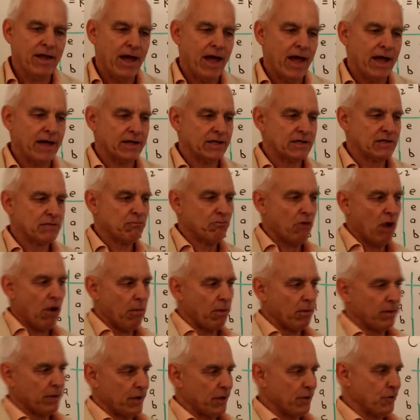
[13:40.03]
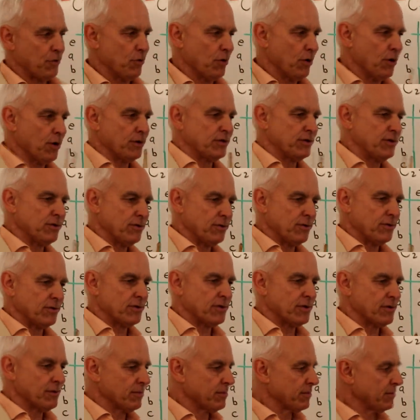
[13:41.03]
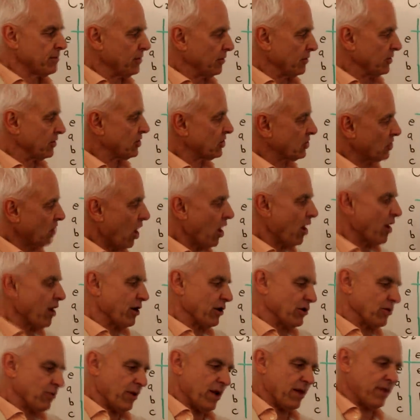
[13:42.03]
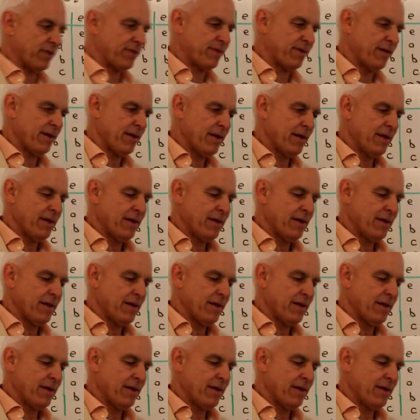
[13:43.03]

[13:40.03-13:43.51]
And it's probably good to start with